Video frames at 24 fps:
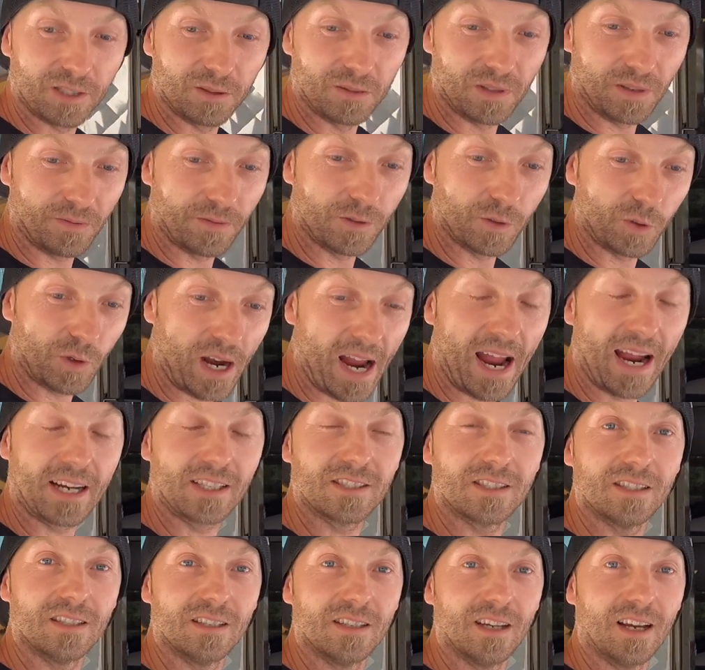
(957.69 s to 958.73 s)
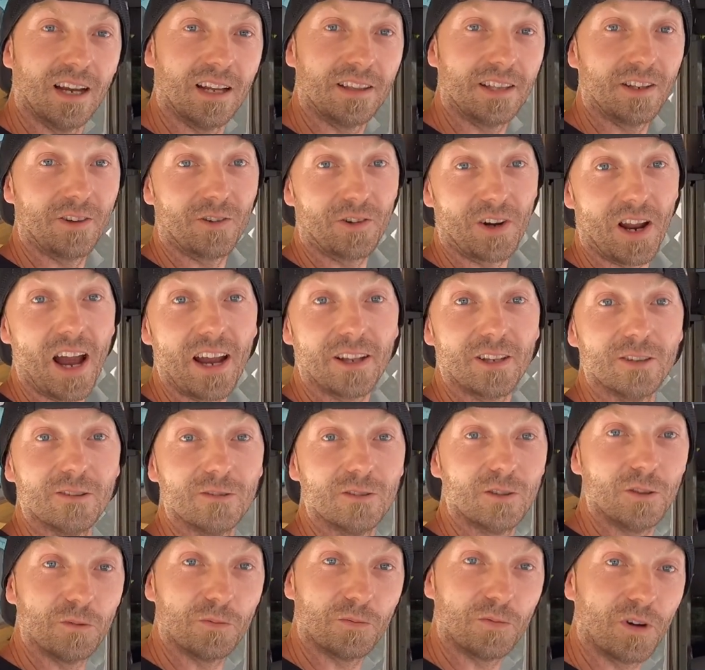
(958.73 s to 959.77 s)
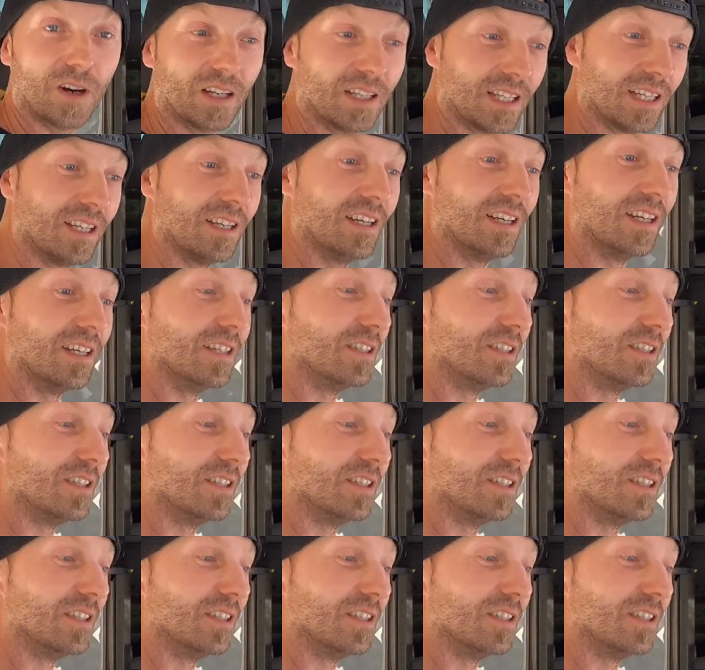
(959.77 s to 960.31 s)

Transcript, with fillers: some different tracks uh, that are not YouTube friendly